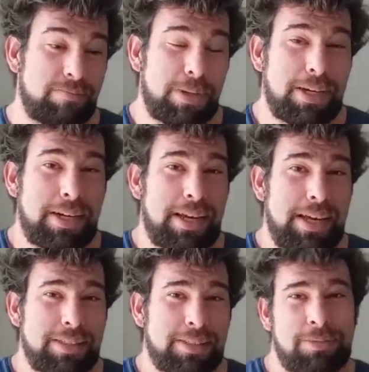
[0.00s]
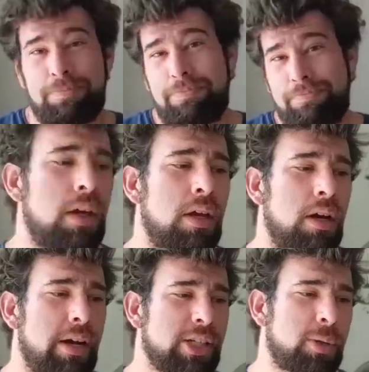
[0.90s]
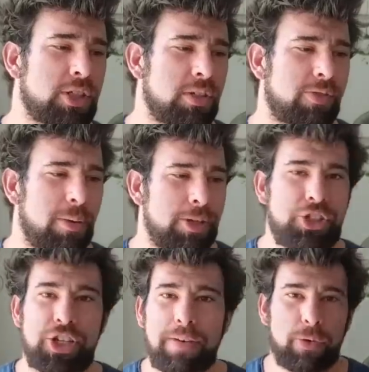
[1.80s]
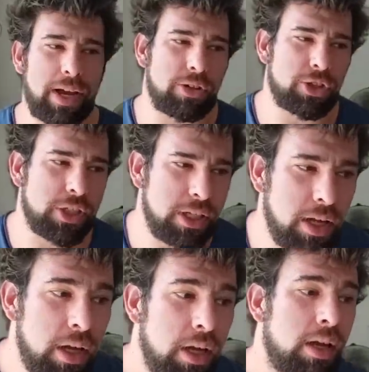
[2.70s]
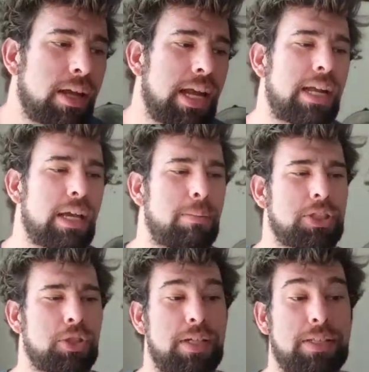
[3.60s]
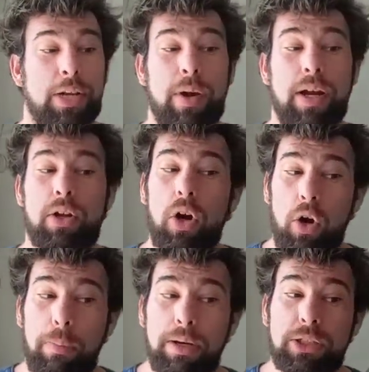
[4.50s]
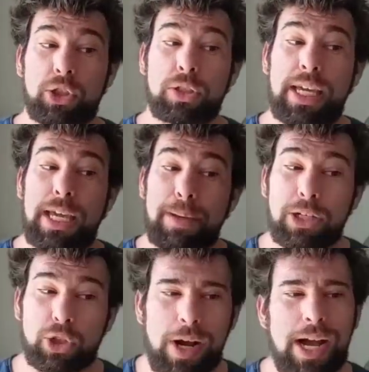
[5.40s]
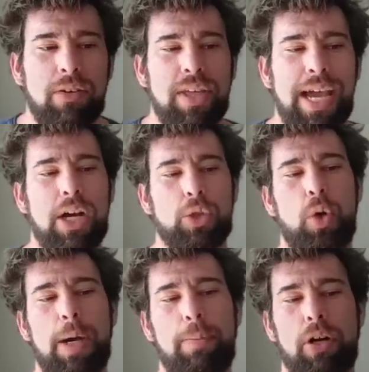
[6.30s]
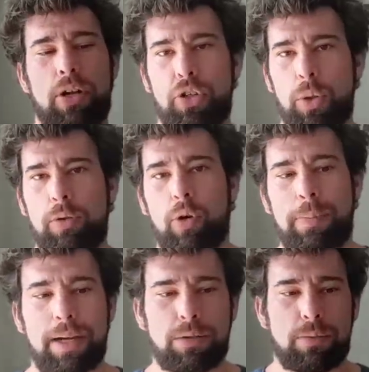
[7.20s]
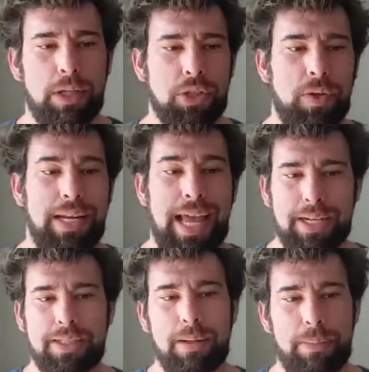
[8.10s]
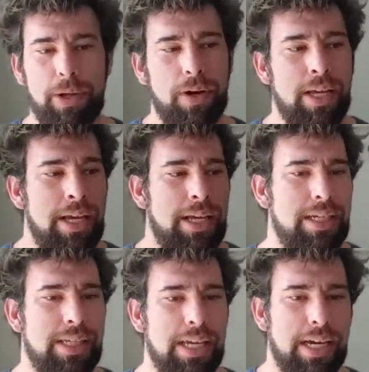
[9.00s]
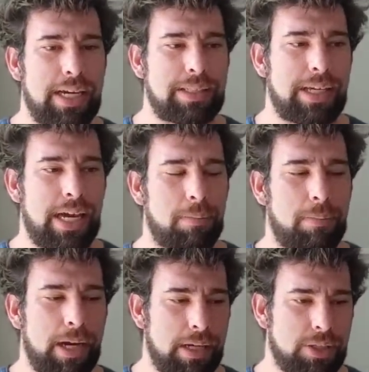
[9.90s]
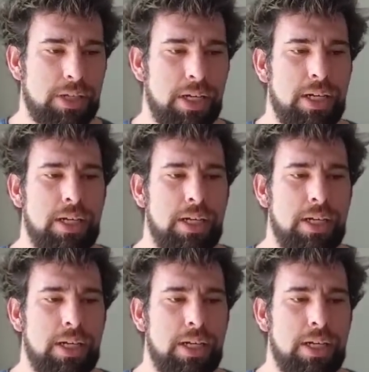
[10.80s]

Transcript: But it is. All right, next question from Jeffrey Anderson. Gaining muscle is a great goal, but keeping track of the actual I put on 2 to 4 pounds of muscle in X time period is a guess at best.